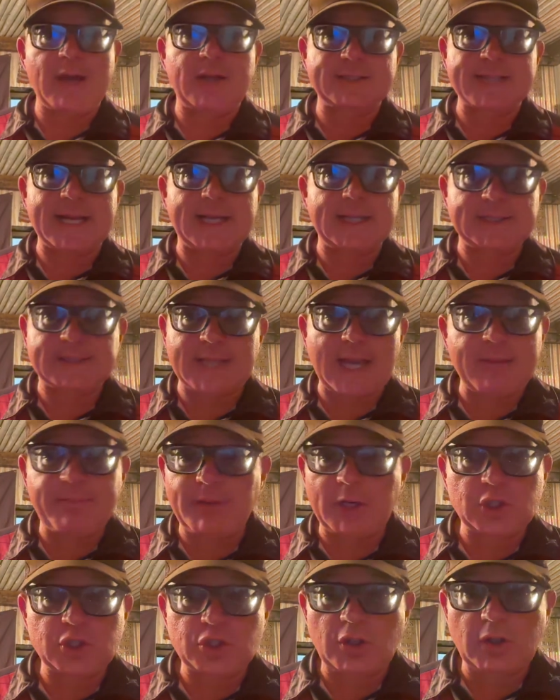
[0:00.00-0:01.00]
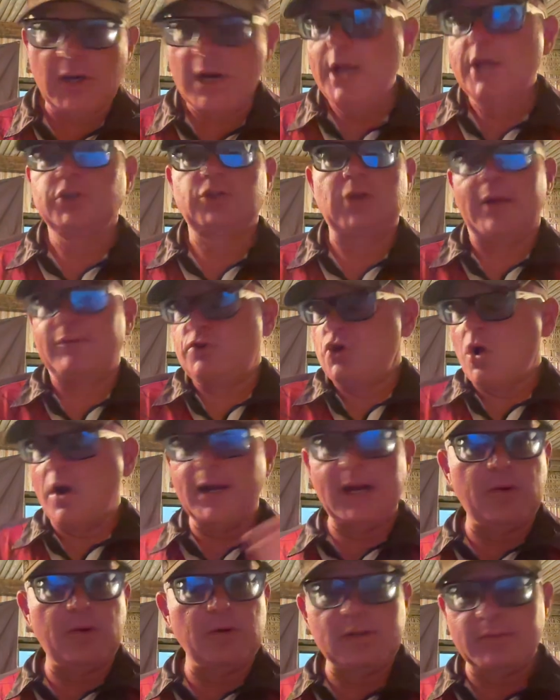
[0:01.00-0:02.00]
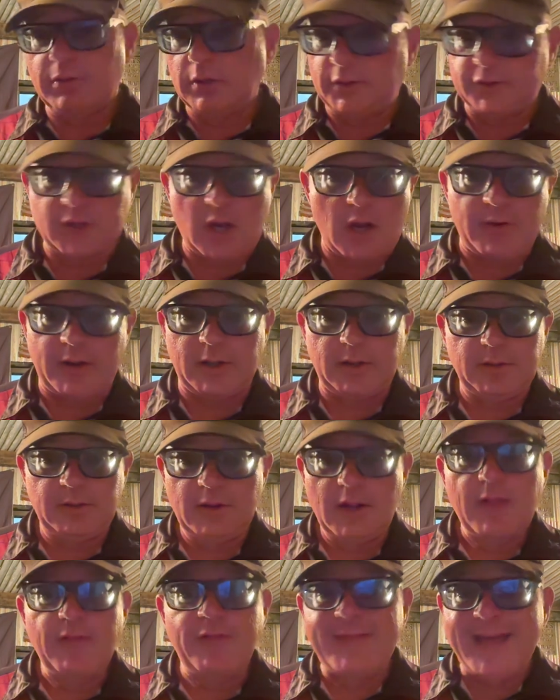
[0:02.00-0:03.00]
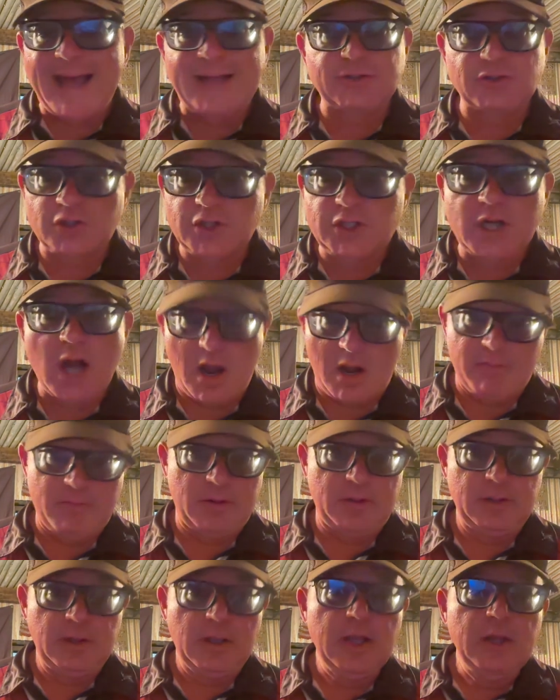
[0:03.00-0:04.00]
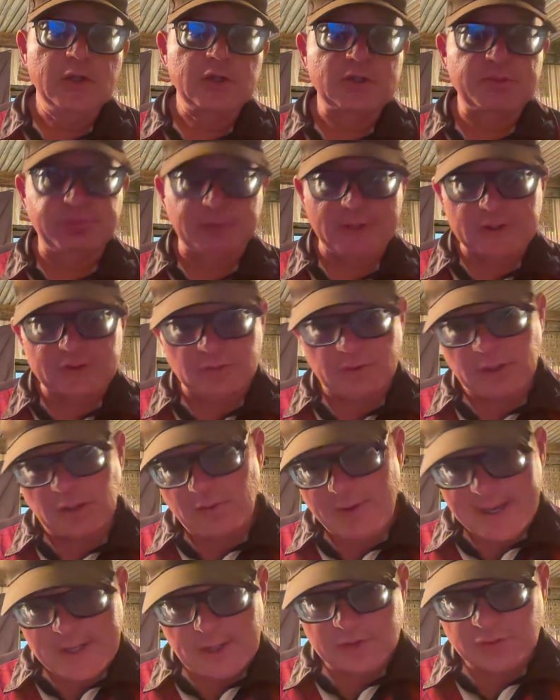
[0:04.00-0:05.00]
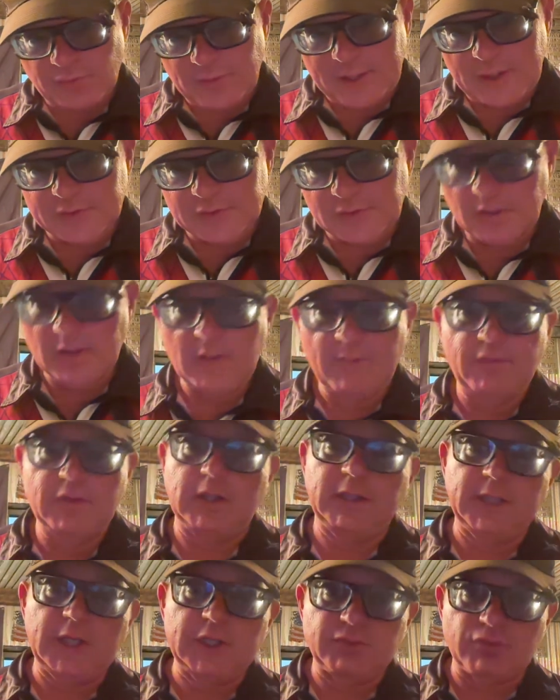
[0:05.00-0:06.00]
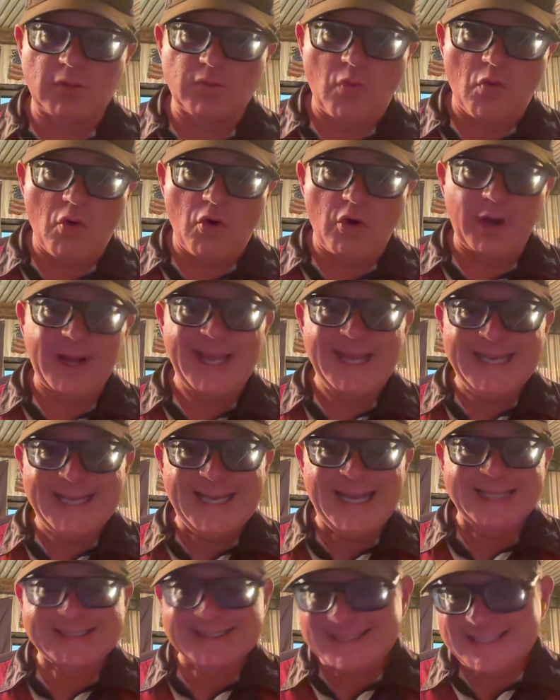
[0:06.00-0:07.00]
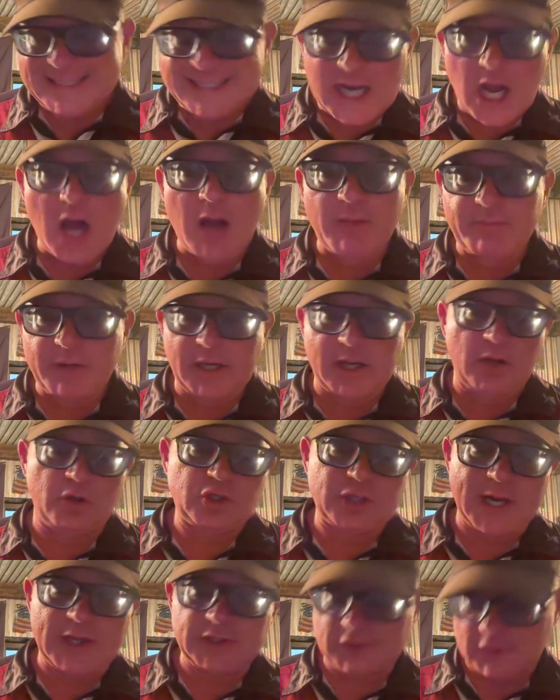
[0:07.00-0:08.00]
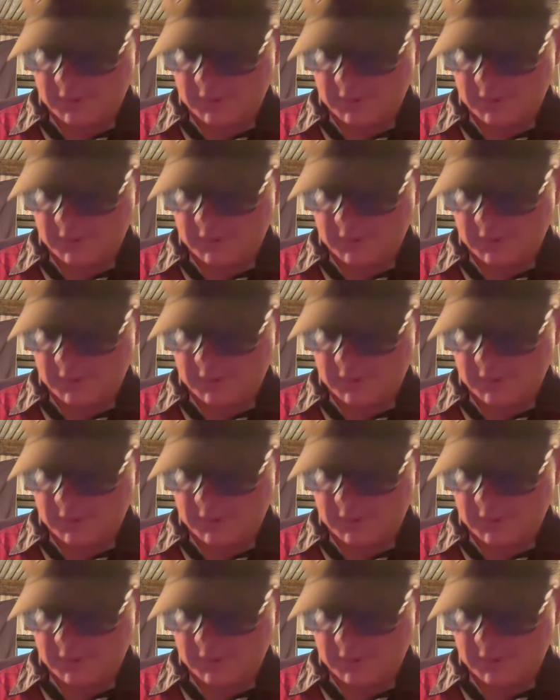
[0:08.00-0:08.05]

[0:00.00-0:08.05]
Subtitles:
a second sight picture, so you have no idea where the bullet's going. That's dumb. Splits are the greatest risk for the least reward. It's dumb to go chasing